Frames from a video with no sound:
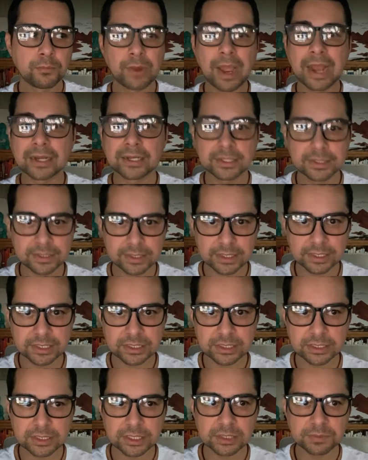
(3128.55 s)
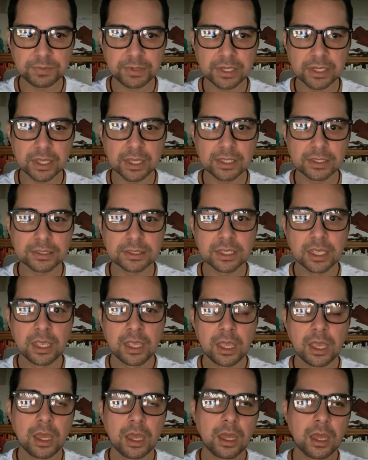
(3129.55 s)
practices, just because,